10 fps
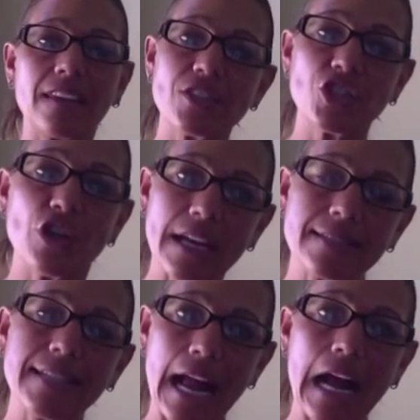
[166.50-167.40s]

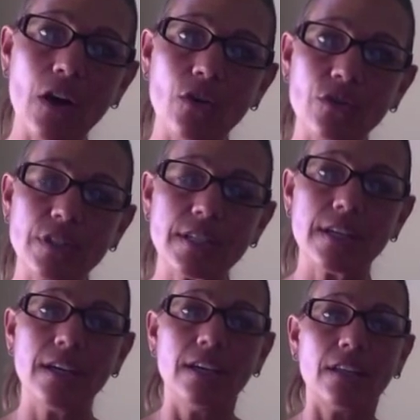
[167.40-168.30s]
stressed out,
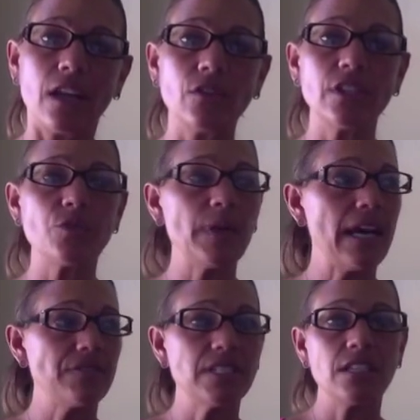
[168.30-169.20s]
not only do we
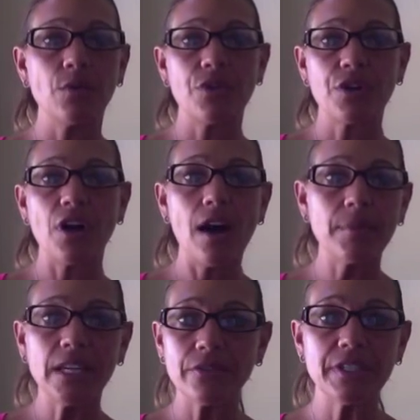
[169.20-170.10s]
have to deal with the
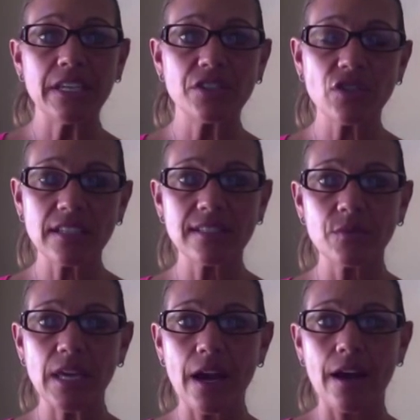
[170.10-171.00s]
common everyday stress that
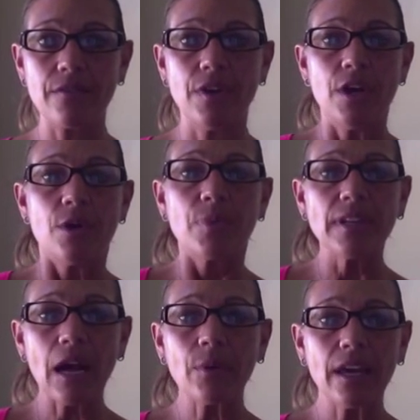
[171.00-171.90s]
we have, but
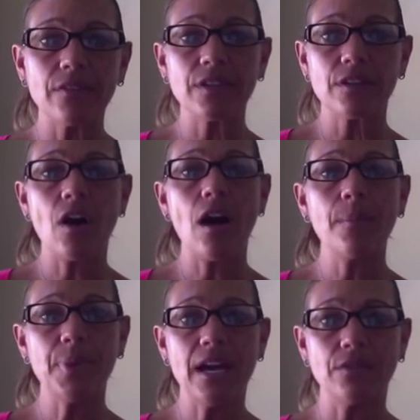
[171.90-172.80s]
now we have it
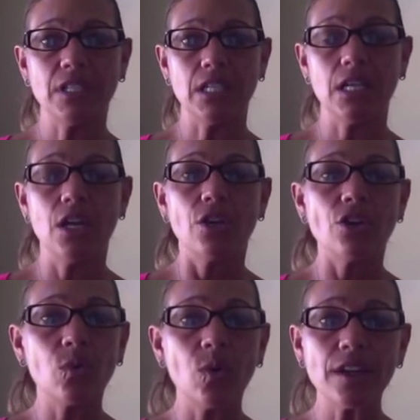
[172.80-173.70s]
compounded.
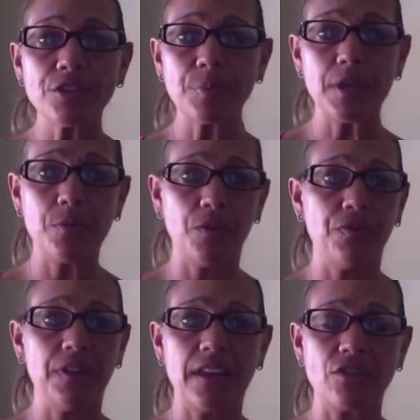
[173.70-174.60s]
No wonder people
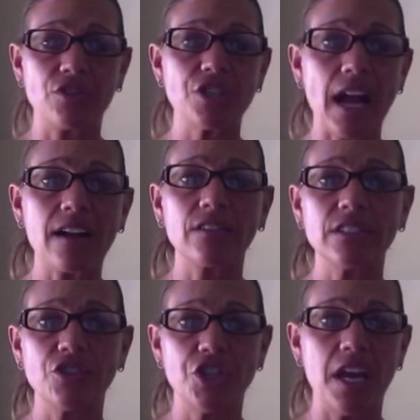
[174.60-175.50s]
feel like they're shackled
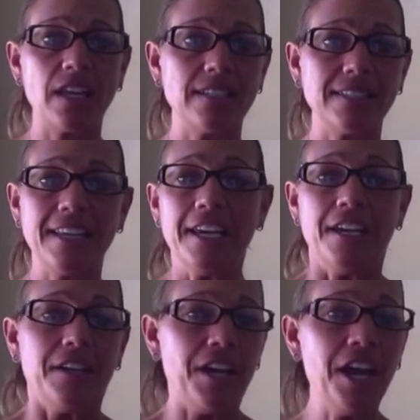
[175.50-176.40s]
and chained and
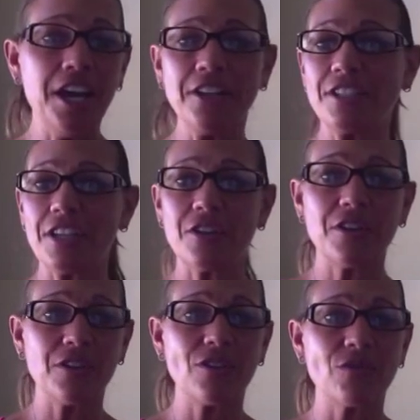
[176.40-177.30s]
into
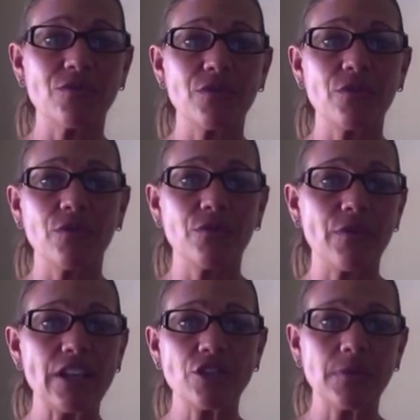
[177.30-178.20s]
the
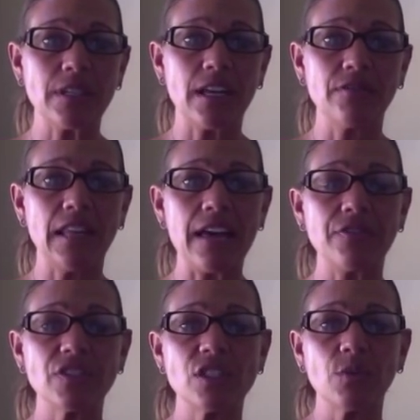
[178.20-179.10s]
regimen of
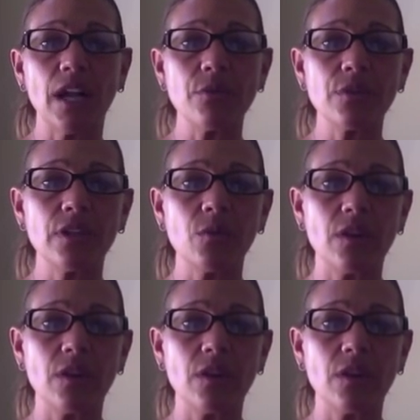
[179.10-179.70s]
life. And so what I really